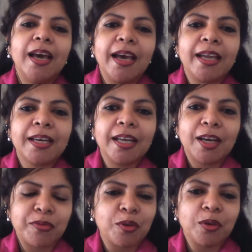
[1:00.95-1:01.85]
and
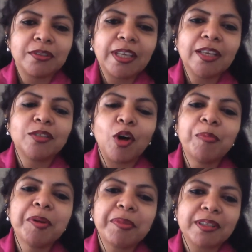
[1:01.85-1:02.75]
of course, he is
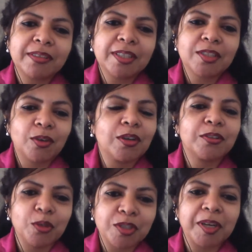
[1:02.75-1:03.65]
omnipresent on
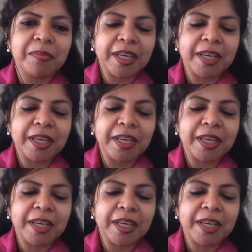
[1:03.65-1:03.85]
social